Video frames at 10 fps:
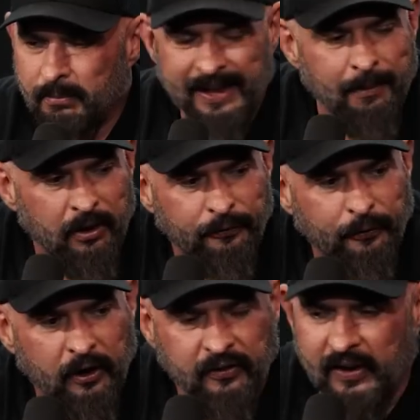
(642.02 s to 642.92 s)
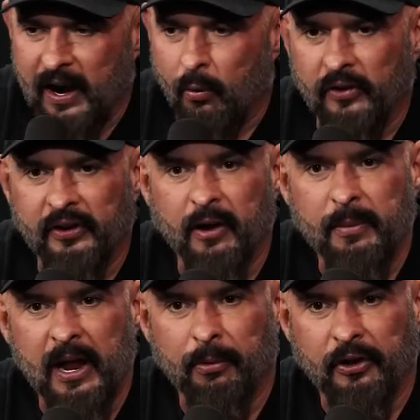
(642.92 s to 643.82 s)
But that motherfucker said I wasn't going
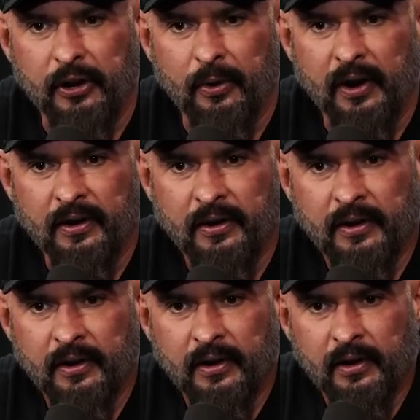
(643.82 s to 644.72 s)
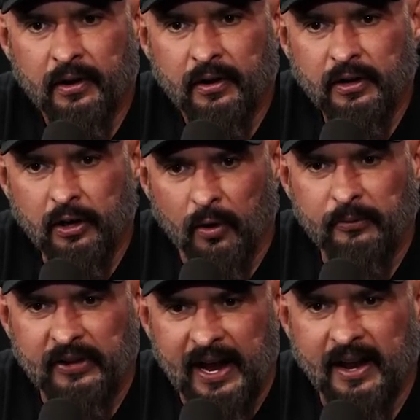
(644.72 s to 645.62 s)
to be able to do it. You know what I'm
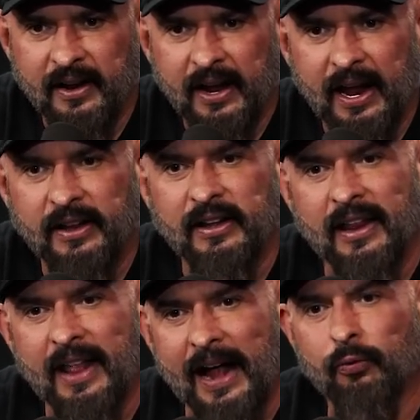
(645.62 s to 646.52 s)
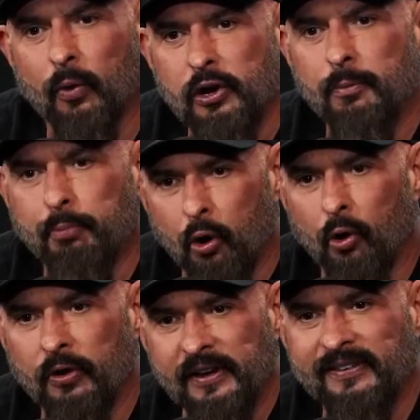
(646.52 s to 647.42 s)
saying? Yeah. And and that's where you
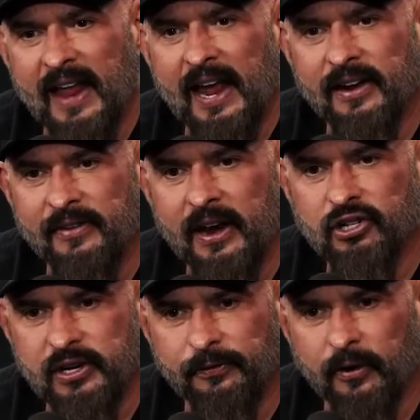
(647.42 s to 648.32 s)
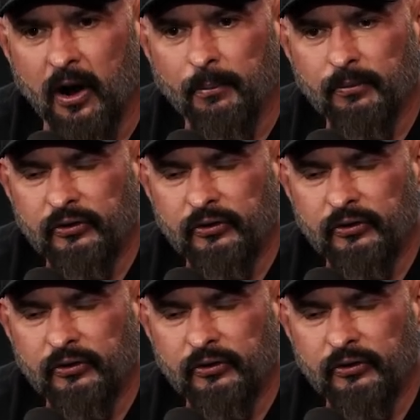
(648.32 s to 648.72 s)
pull this negative energy from.